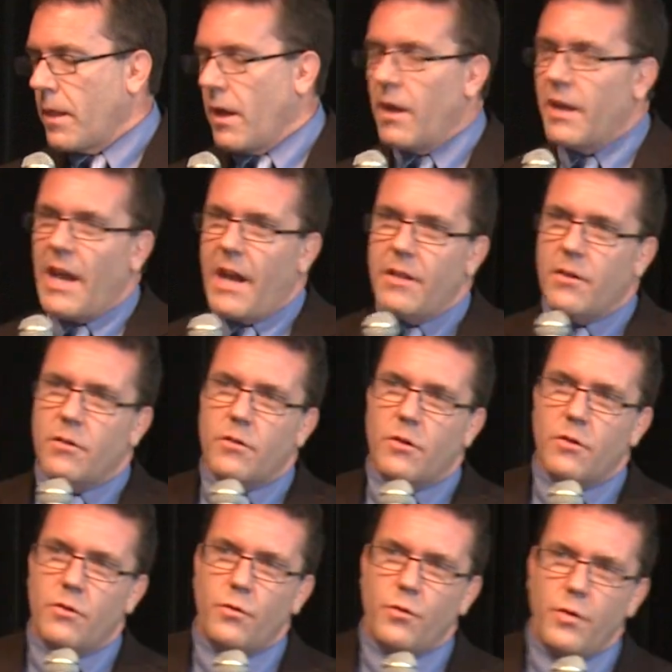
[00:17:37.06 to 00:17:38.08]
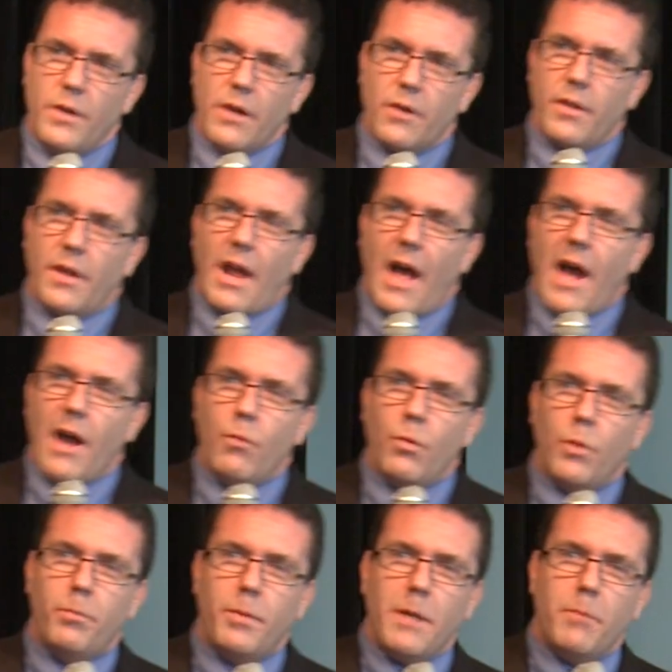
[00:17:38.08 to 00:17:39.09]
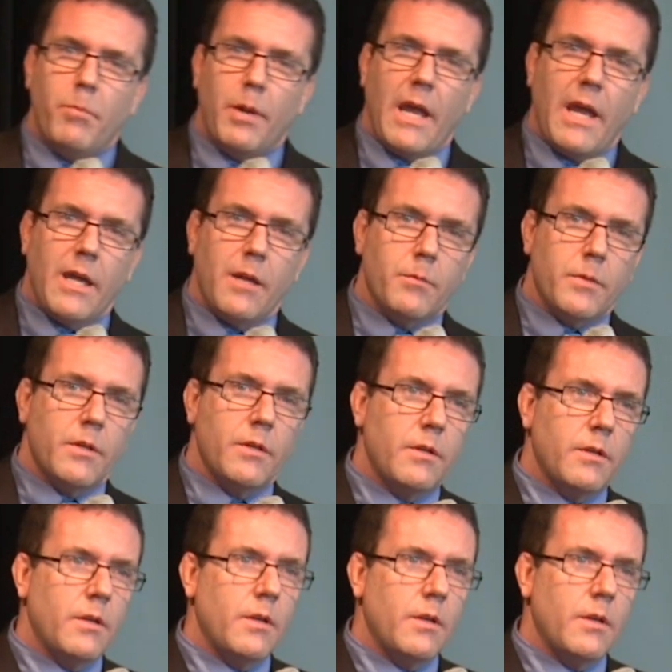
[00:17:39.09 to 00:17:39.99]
Again, this fear that I will be blamed.